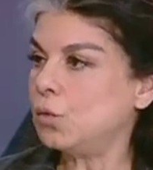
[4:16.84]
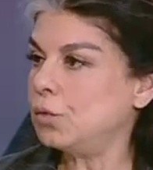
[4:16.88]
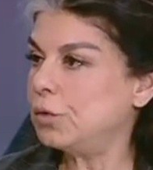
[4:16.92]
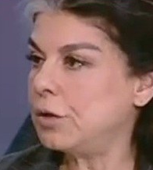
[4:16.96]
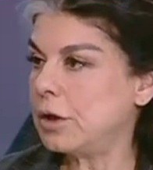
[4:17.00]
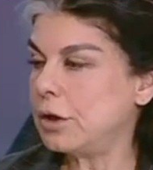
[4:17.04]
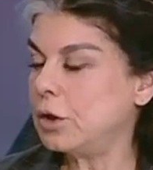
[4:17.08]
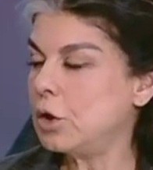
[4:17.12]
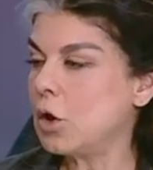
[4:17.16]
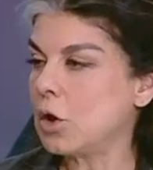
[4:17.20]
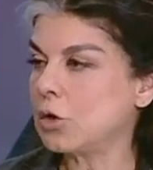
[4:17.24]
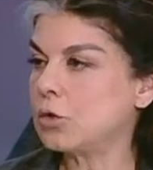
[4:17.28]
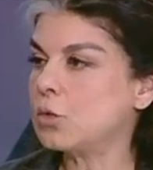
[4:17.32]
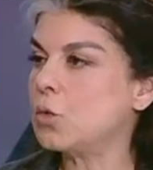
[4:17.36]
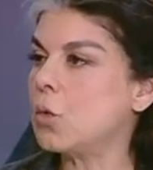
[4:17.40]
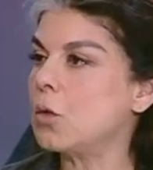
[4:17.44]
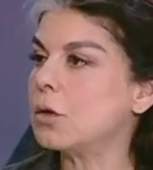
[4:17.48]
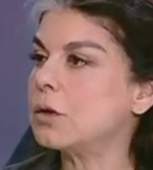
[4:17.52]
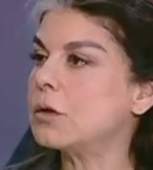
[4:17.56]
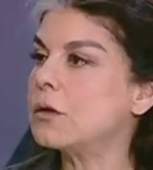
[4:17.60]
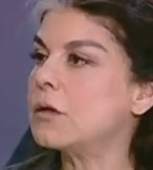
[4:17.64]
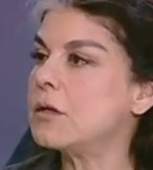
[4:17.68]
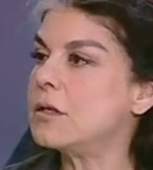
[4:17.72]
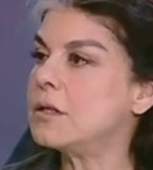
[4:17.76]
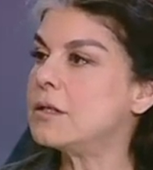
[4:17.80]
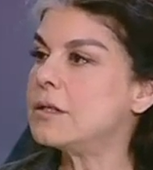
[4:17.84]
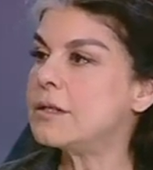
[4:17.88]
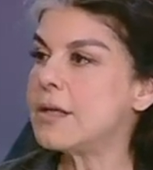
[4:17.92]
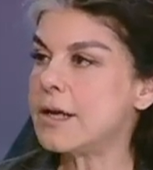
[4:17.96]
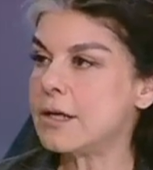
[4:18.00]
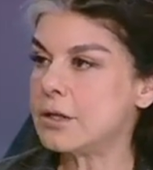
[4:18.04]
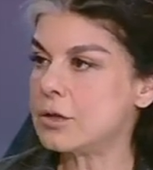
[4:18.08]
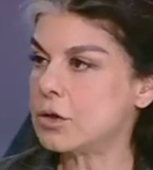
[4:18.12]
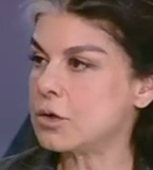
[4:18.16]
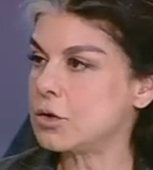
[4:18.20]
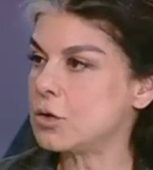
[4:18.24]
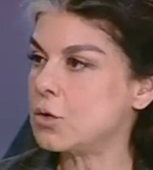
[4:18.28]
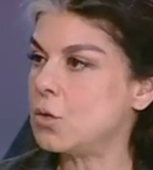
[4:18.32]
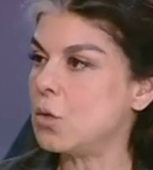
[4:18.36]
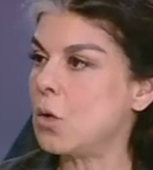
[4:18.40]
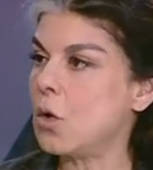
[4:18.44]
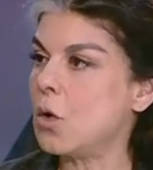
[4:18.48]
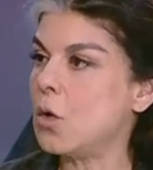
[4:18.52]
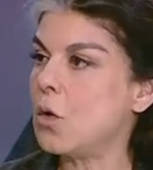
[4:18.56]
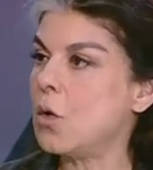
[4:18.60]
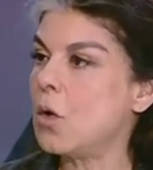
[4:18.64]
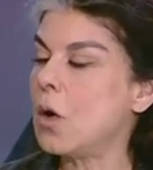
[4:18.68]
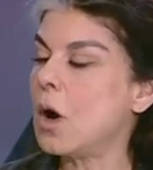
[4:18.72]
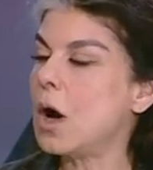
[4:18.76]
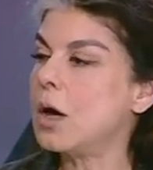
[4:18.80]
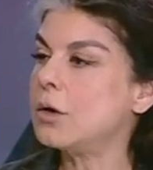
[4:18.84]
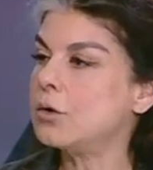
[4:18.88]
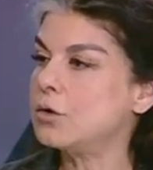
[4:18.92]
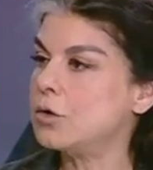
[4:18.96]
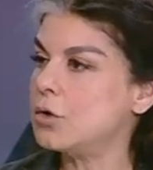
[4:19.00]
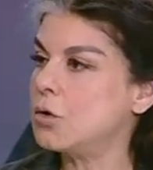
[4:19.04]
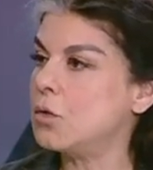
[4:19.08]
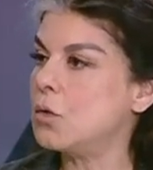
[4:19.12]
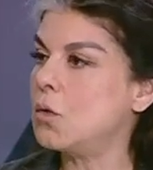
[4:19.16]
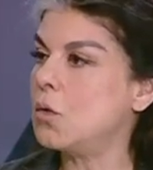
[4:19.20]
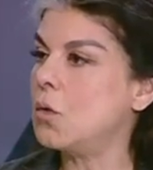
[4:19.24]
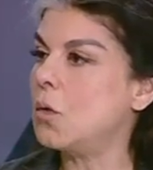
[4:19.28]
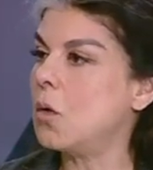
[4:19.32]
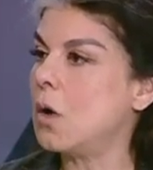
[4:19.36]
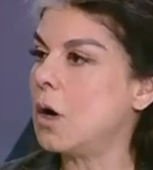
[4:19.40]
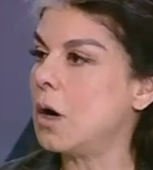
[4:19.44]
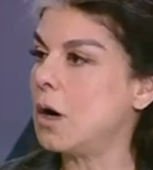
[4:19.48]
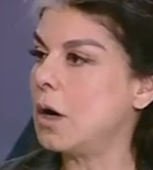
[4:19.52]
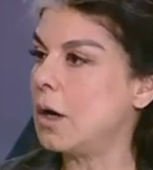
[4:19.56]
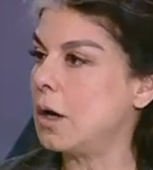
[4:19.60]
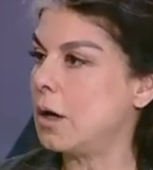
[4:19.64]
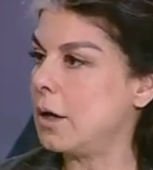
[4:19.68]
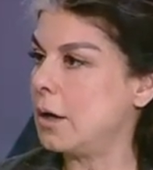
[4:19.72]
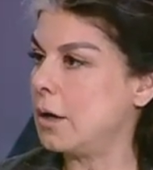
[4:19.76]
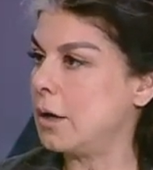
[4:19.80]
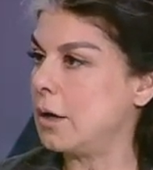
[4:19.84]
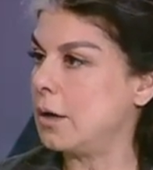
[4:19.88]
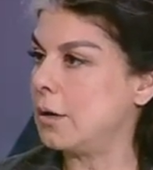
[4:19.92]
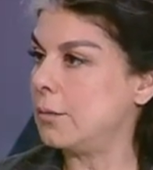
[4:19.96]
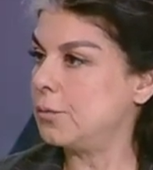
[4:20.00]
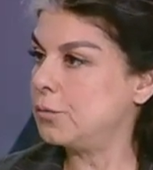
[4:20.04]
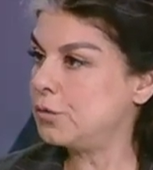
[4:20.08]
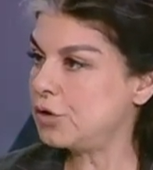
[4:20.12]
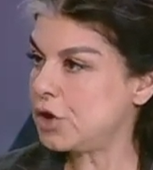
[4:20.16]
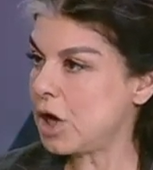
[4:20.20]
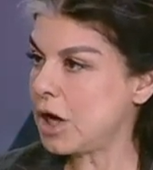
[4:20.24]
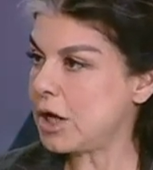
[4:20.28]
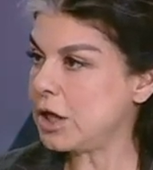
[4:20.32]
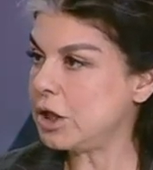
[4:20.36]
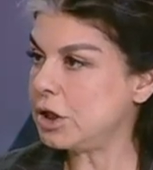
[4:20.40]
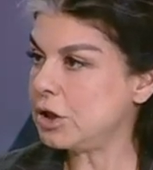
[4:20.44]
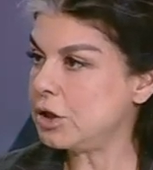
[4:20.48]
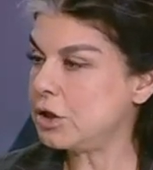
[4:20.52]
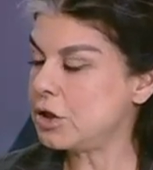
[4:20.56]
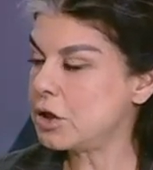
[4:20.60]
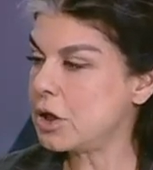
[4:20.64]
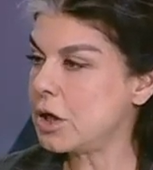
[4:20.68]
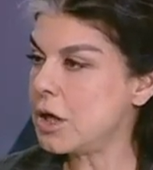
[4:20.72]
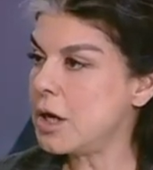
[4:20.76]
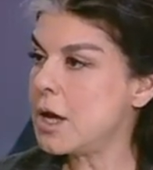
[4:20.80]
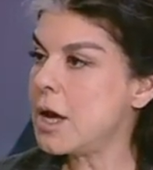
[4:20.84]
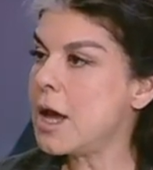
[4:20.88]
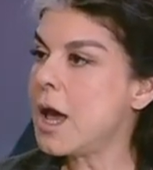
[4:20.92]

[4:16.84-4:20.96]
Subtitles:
did not want the status quo to change,